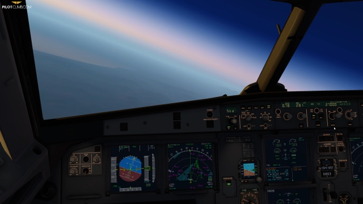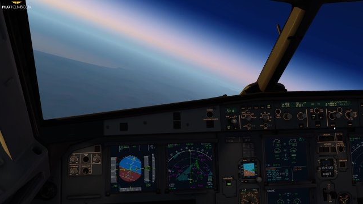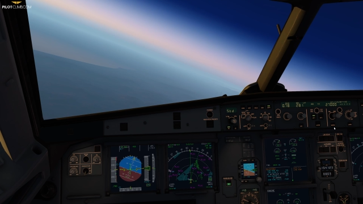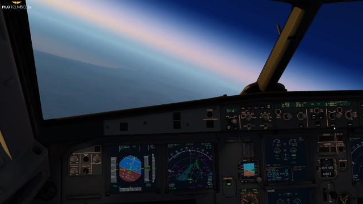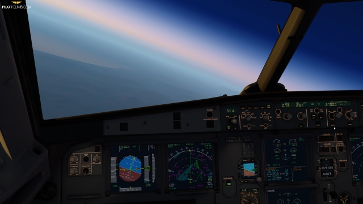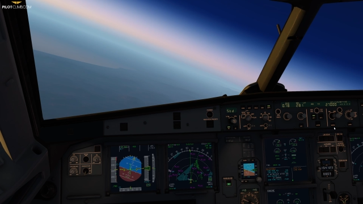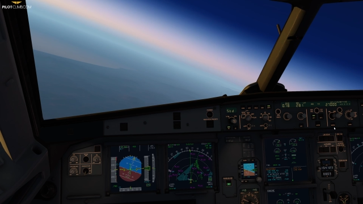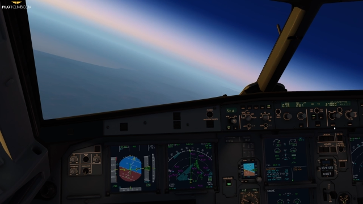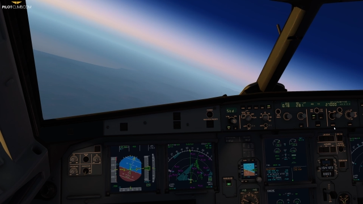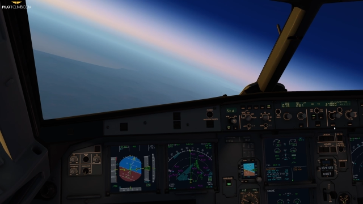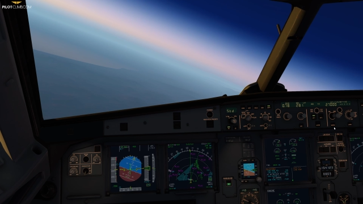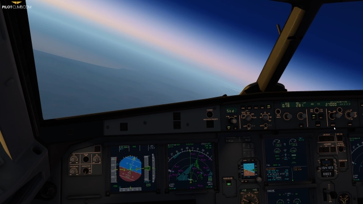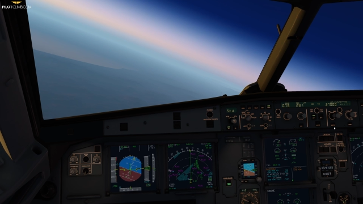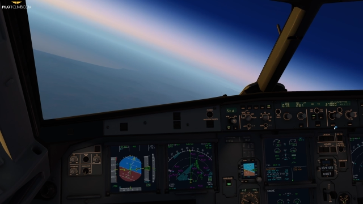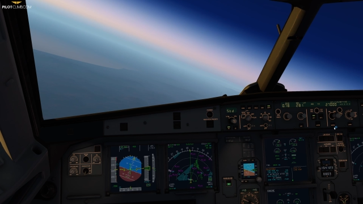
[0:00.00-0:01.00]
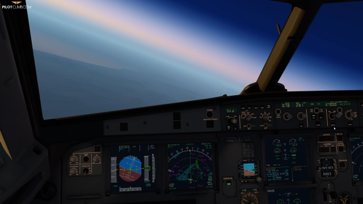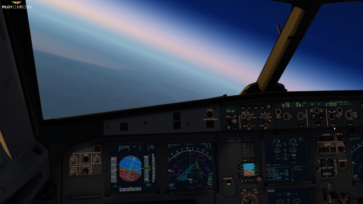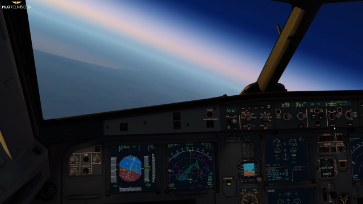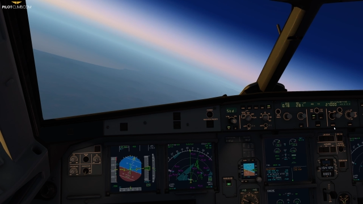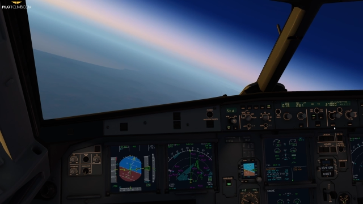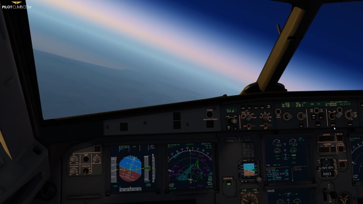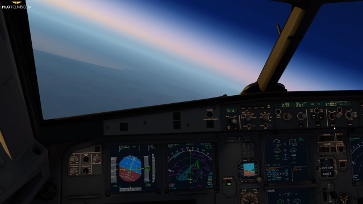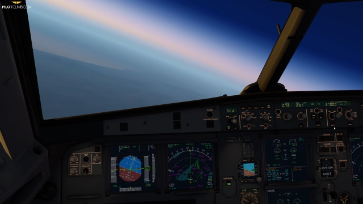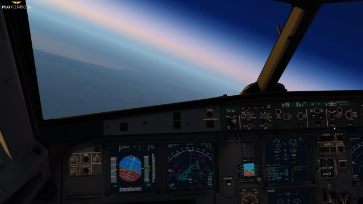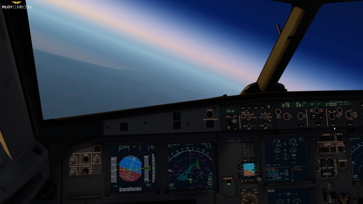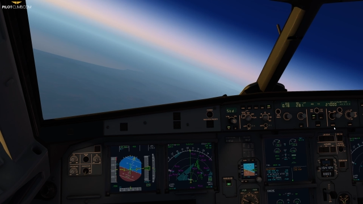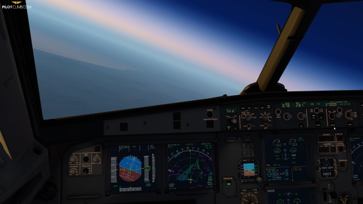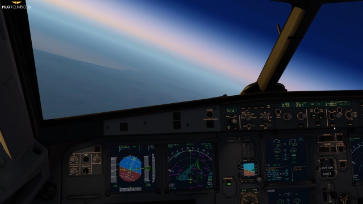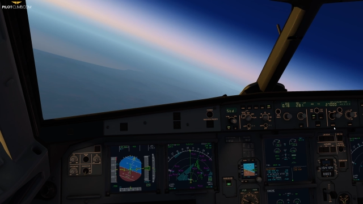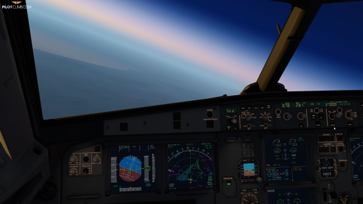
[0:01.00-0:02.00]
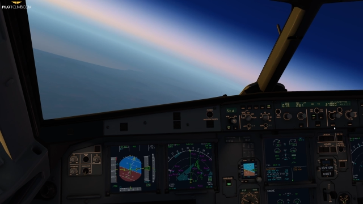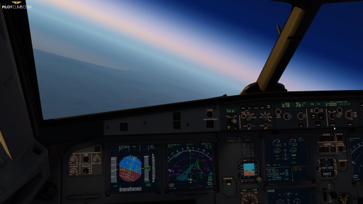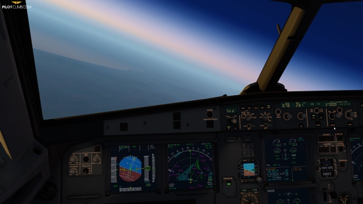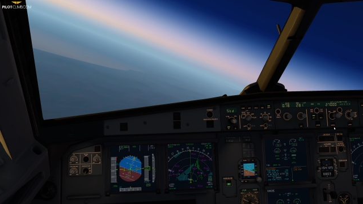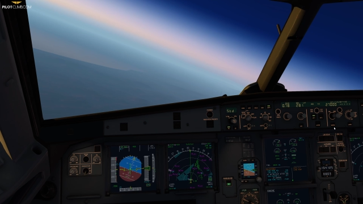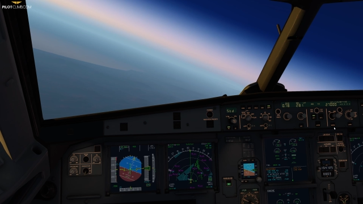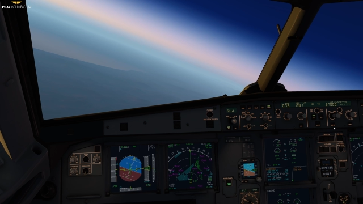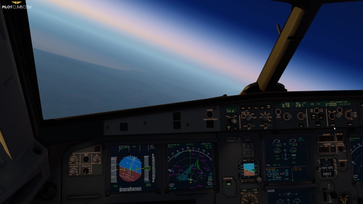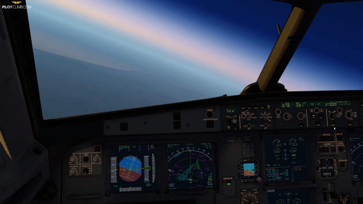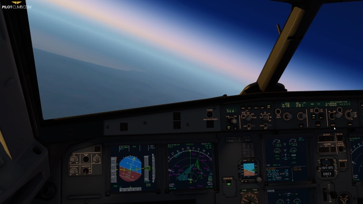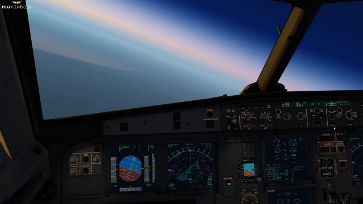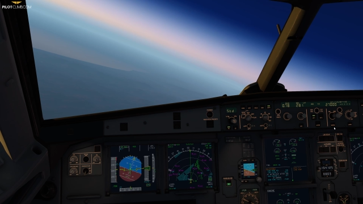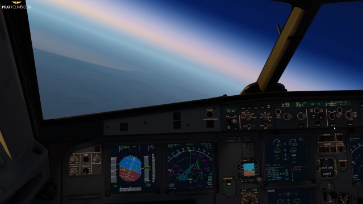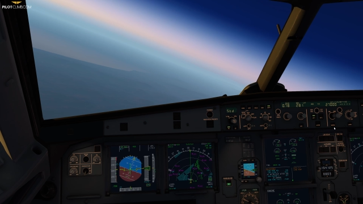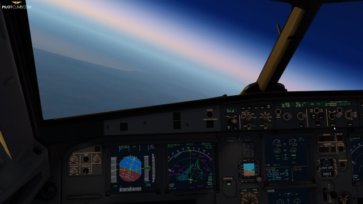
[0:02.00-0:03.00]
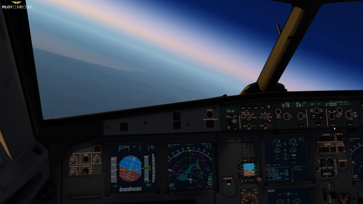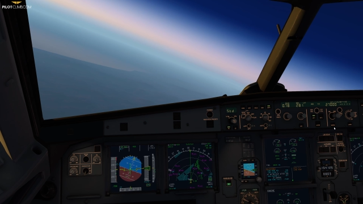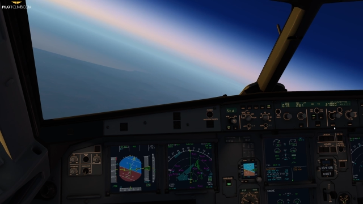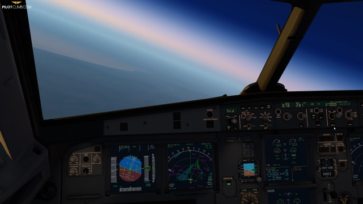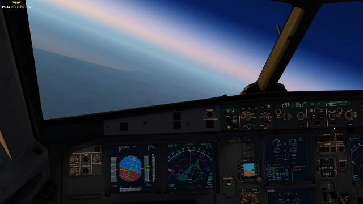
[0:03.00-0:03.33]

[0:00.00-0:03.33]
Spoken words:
No face is visible, so there are no lips to read.